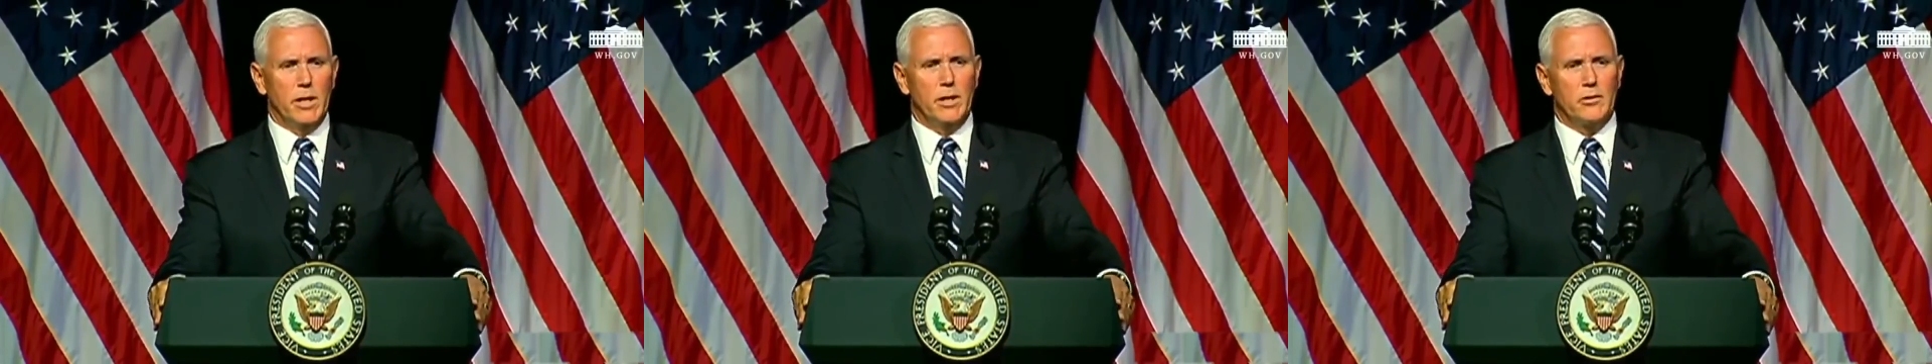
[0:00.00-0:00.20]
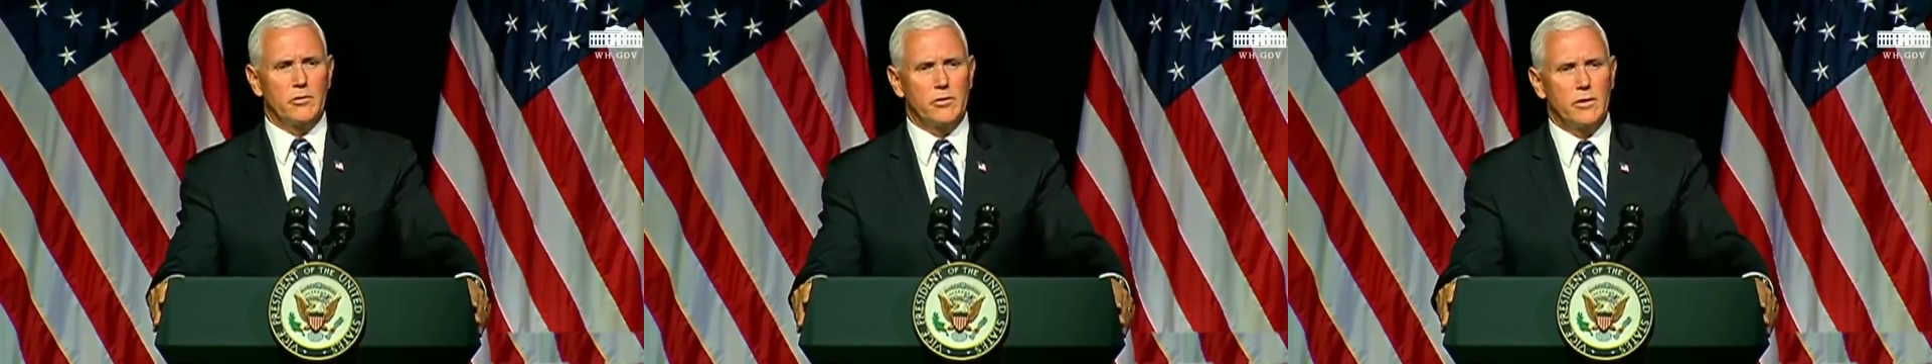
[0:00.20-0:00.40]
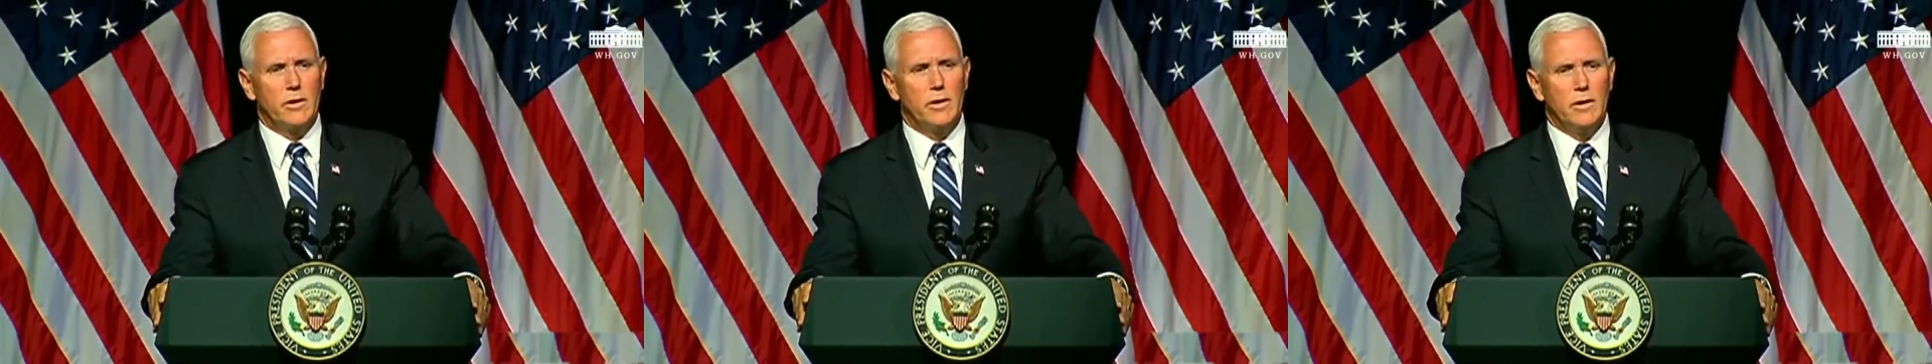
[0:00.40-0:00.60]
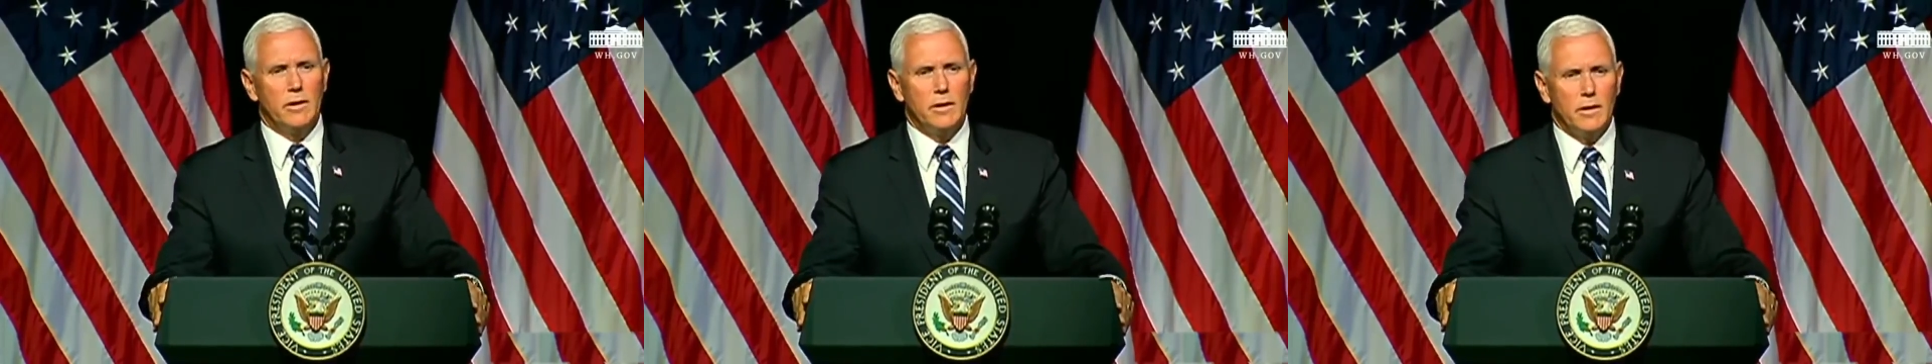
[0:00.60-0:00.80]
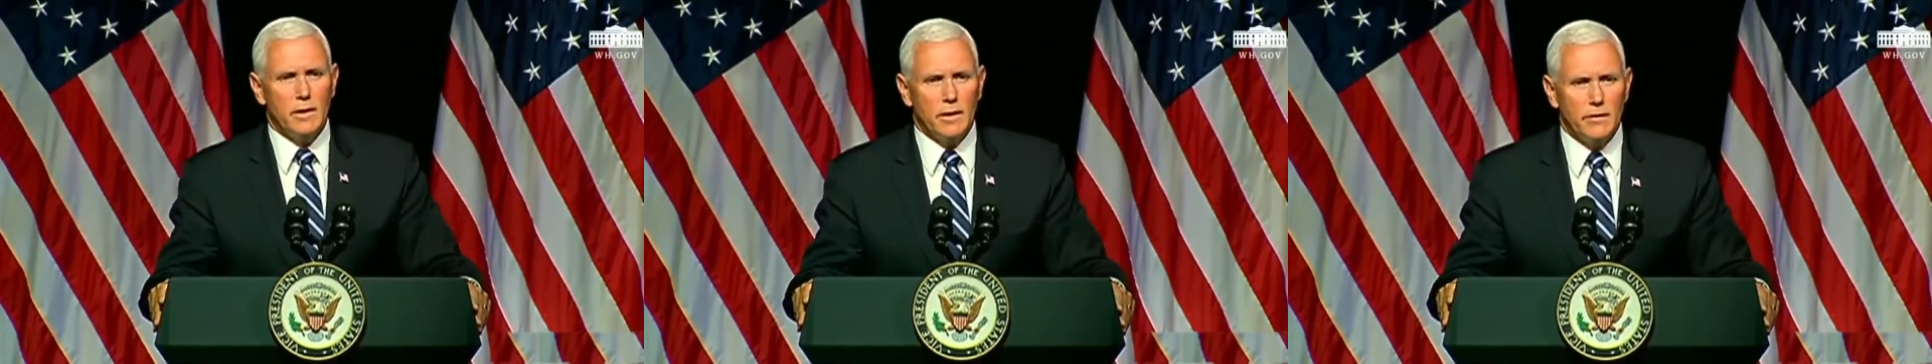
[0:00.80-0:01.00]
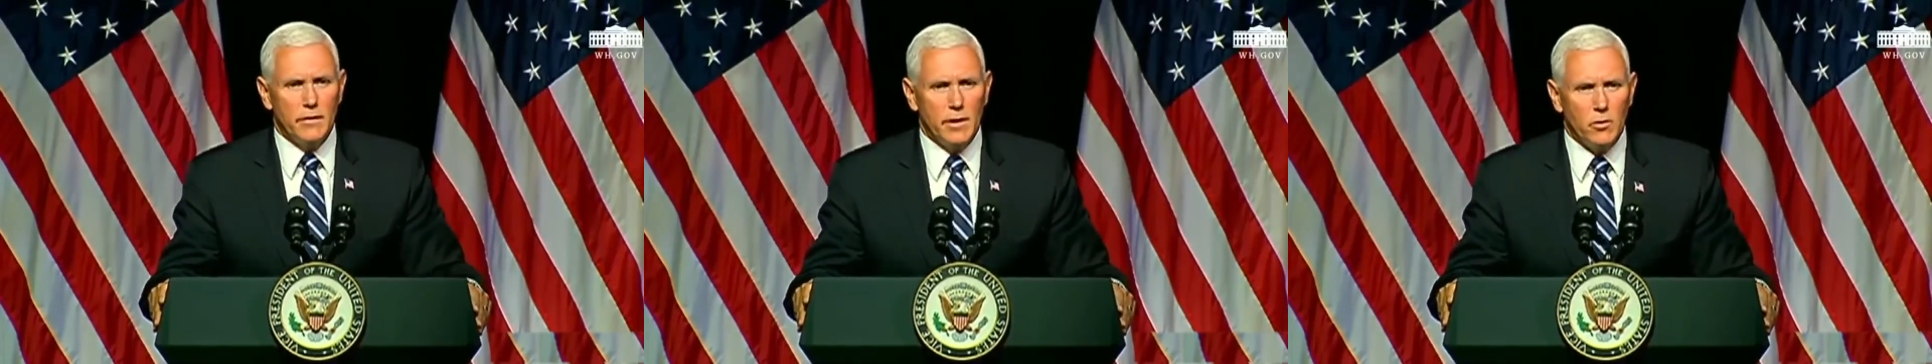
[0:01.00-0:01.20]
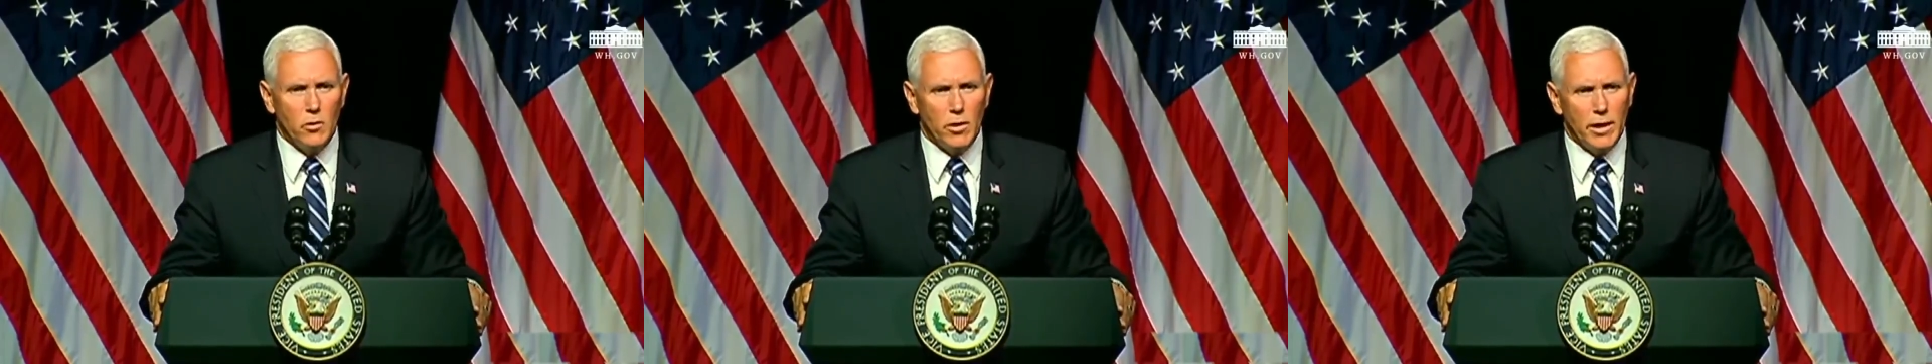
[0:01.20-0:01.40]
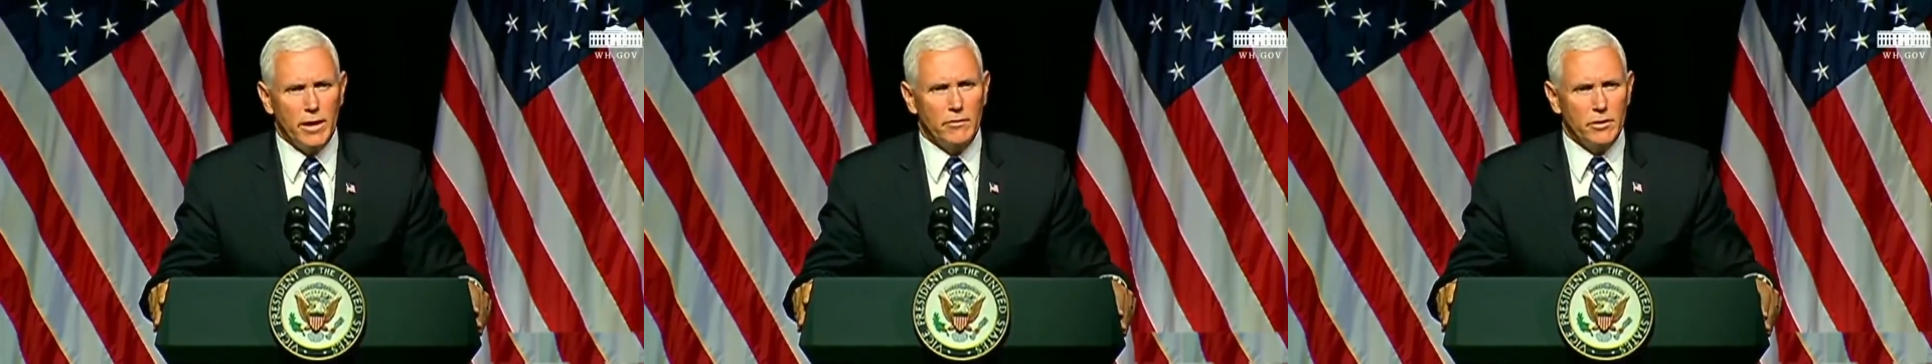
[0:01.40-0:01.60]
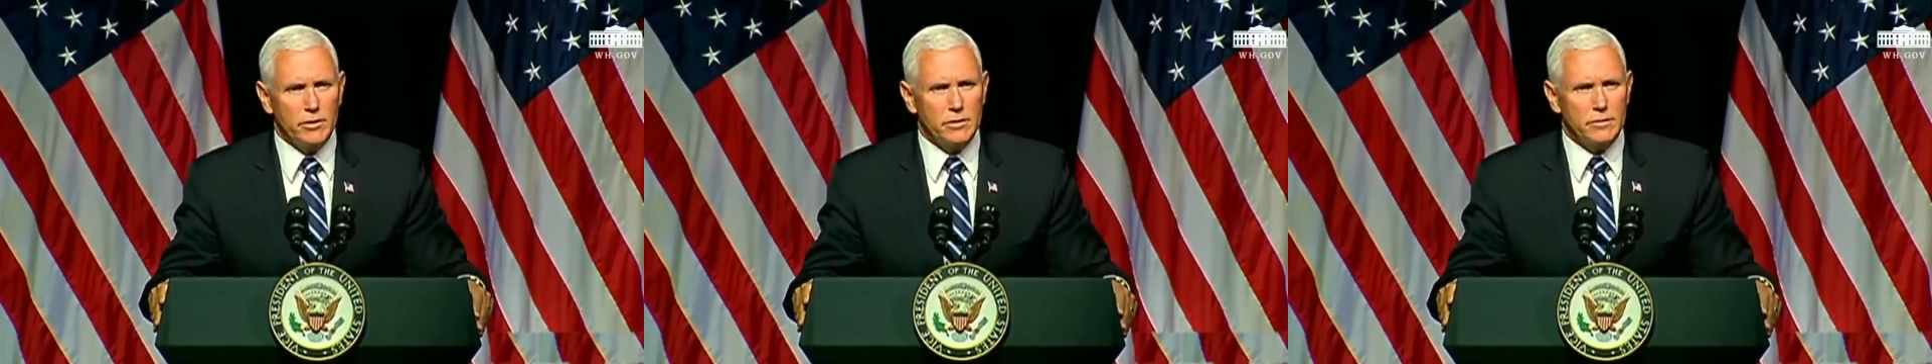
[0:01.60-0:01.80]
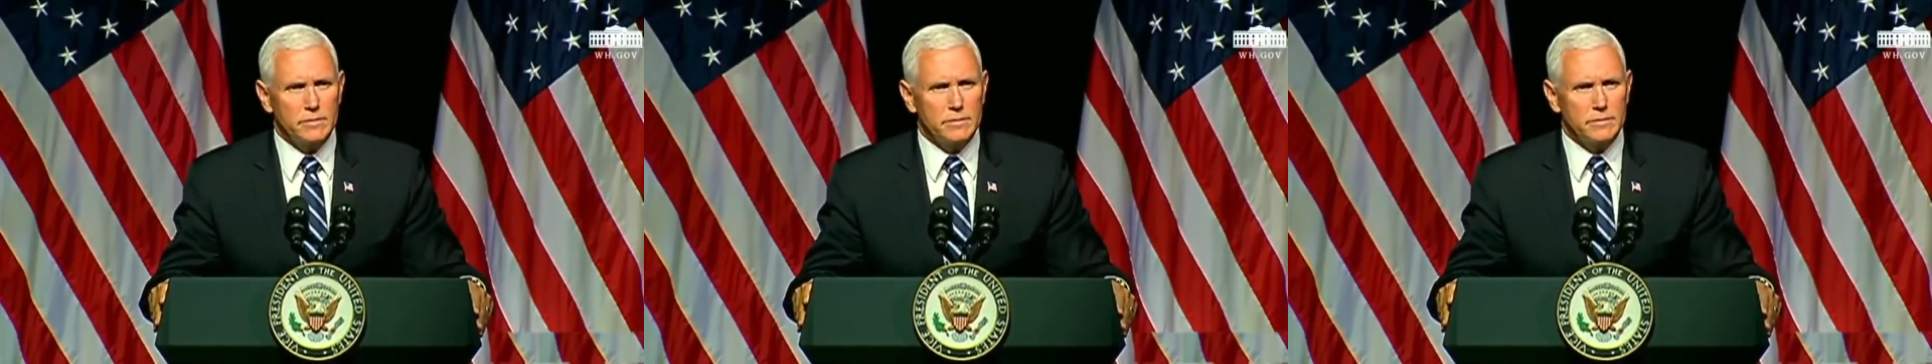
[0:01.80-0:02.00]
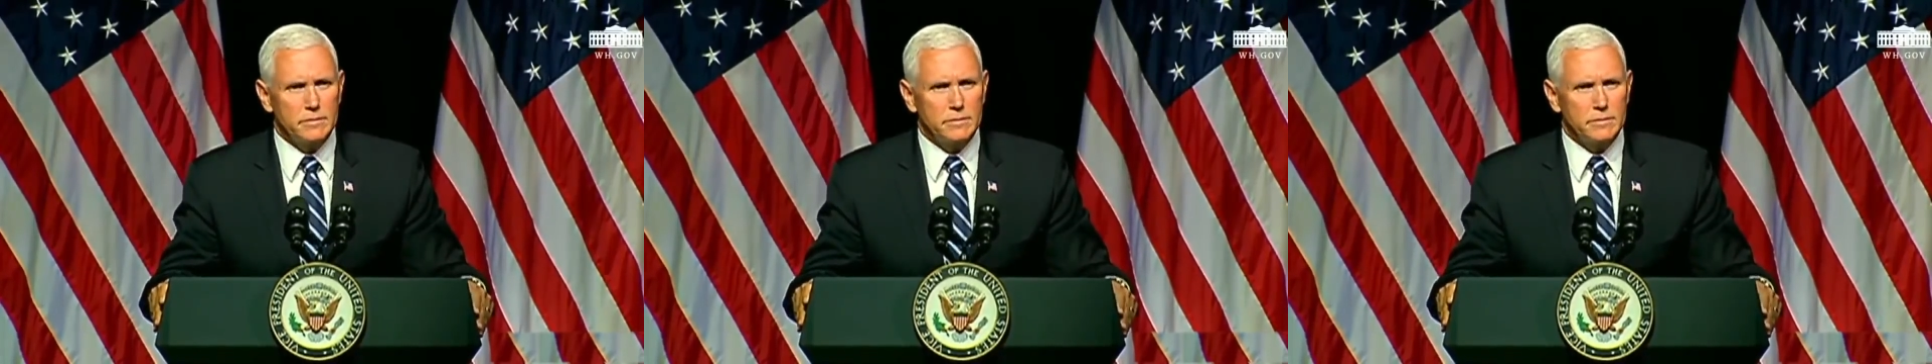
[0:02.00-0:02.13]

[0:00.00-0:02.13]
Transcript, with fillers: best, and they will have it.